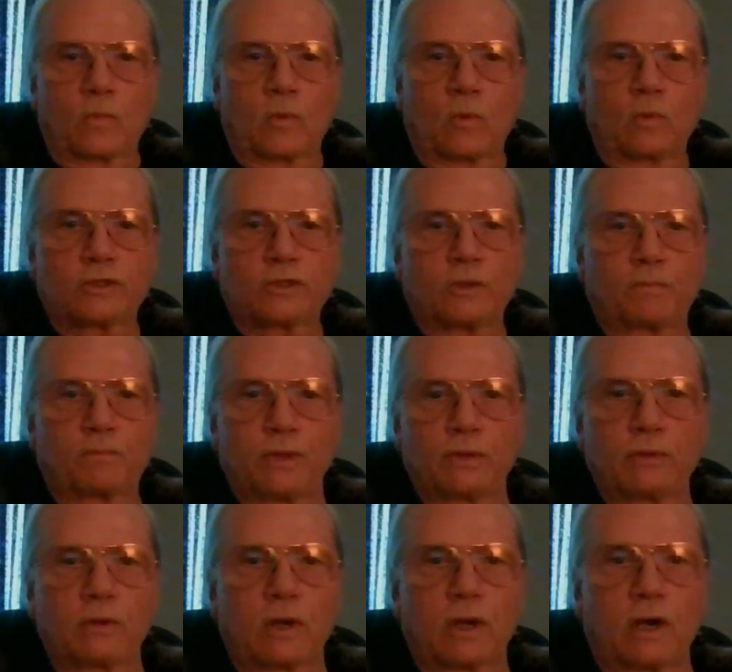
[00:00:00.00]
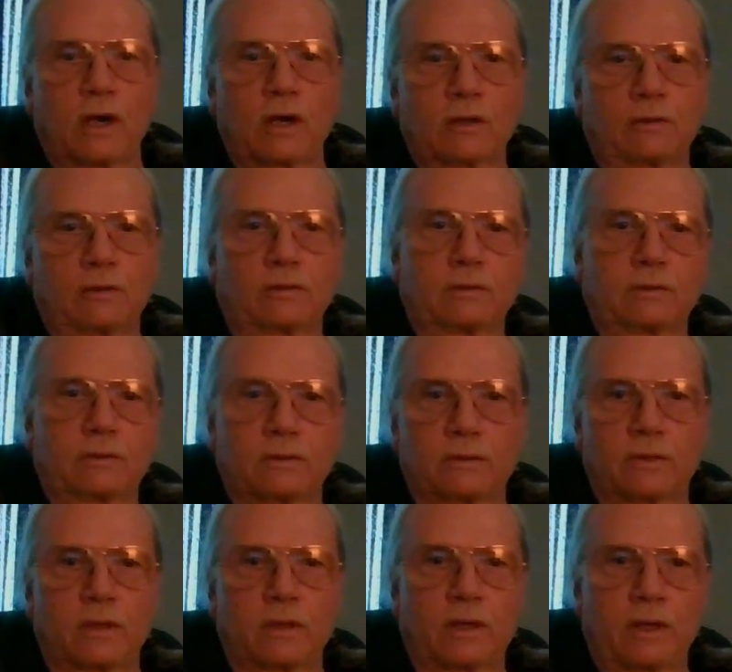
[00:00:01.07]
was a boondoggle
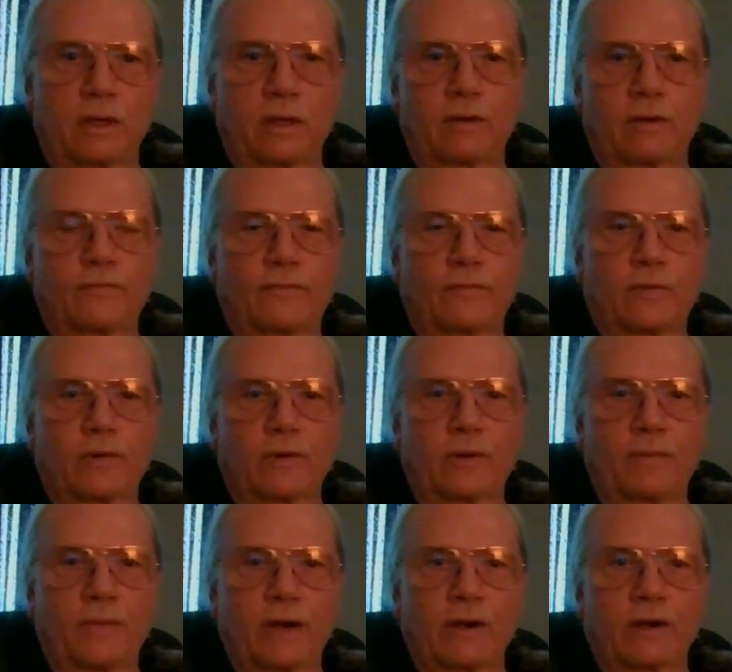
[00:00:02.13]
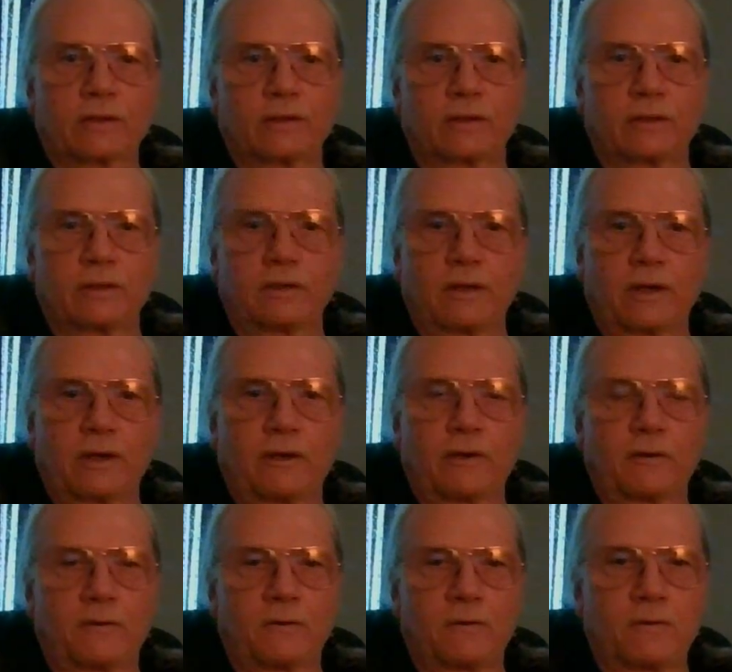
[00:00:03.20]
uh, for American.
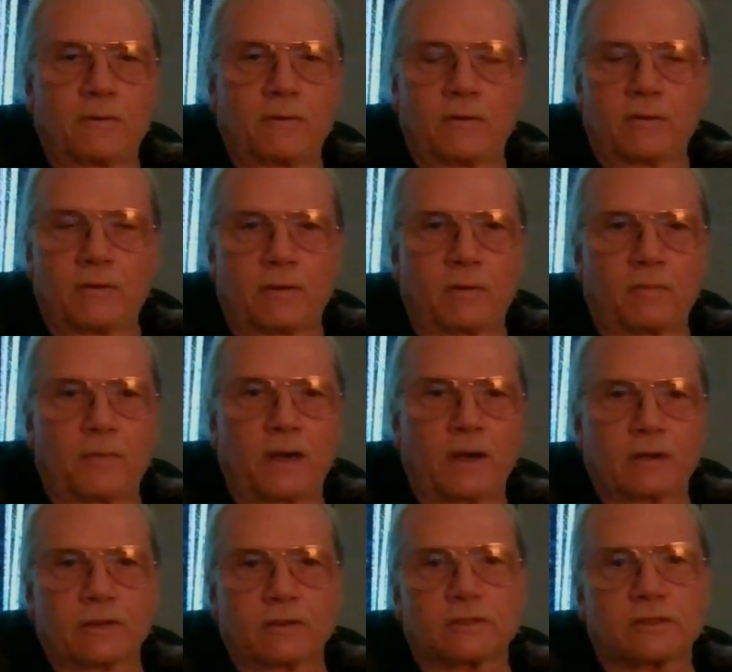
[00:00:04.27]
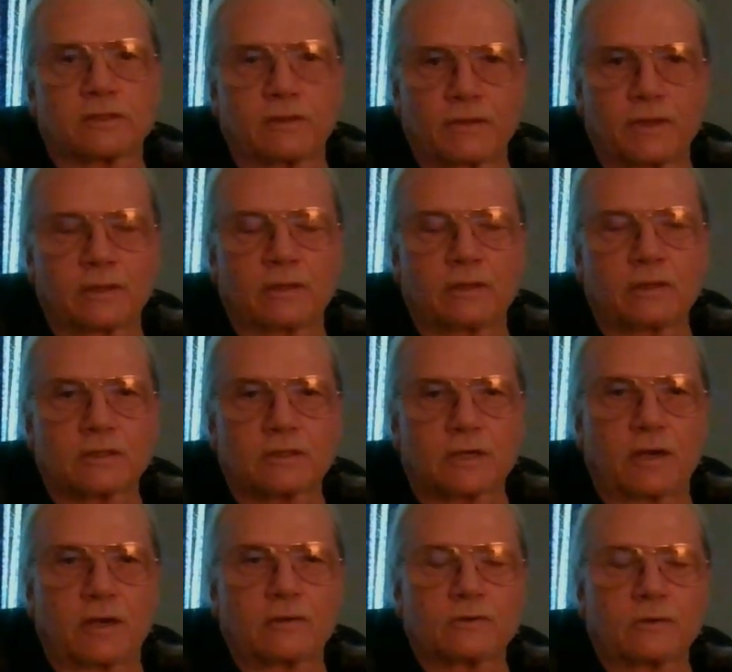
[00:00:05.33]
Uh, Americans living in this
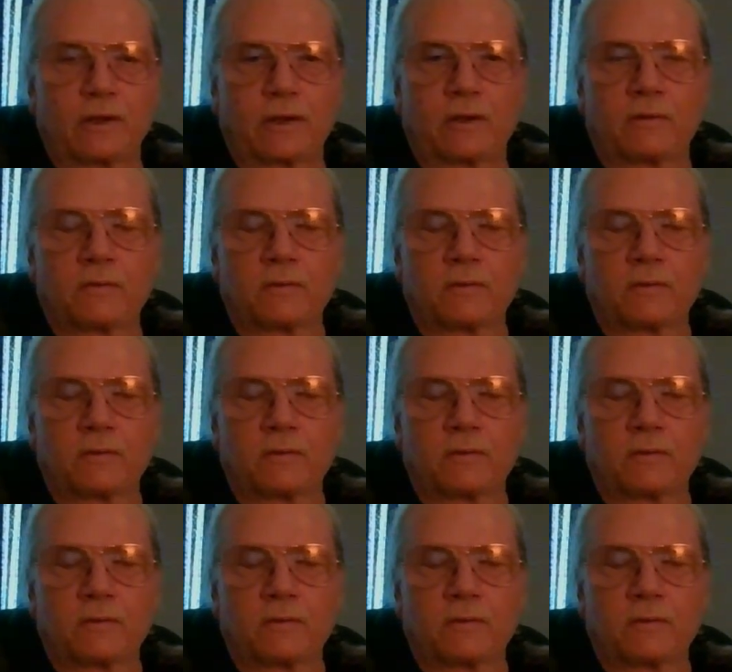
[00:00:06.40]
country.